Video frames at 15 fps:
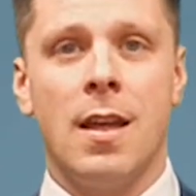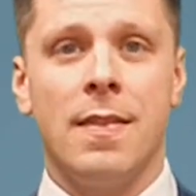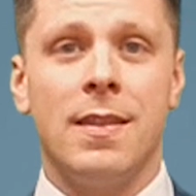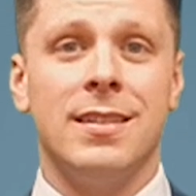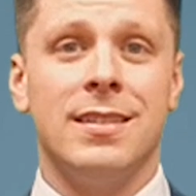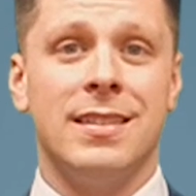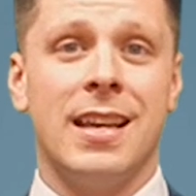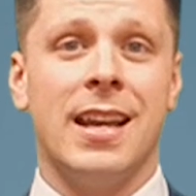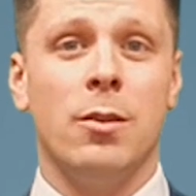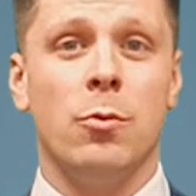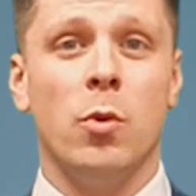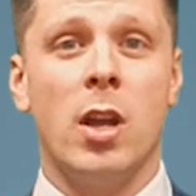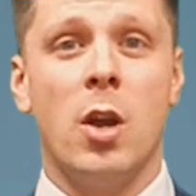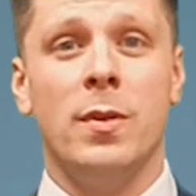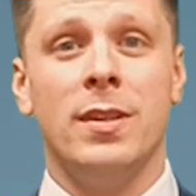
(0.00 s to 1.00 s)
The second
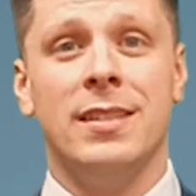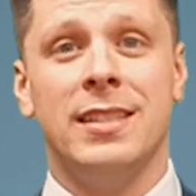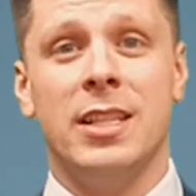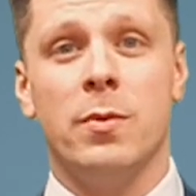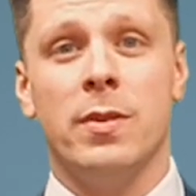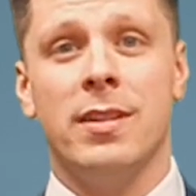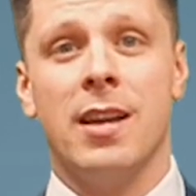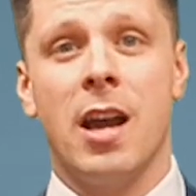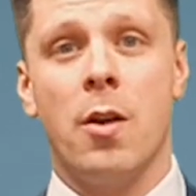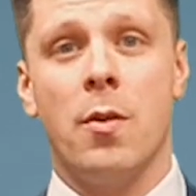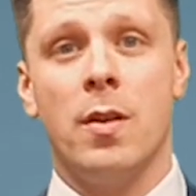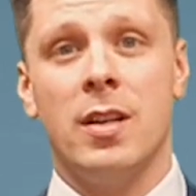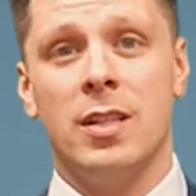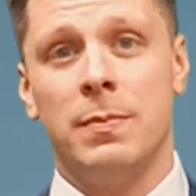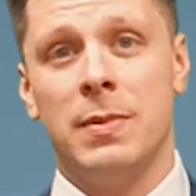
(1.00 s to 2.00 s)
way we see
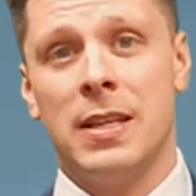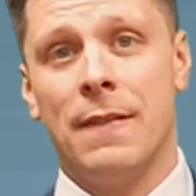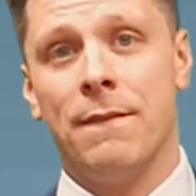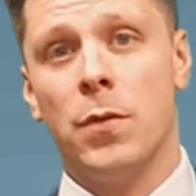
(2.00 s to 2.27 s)
retirees being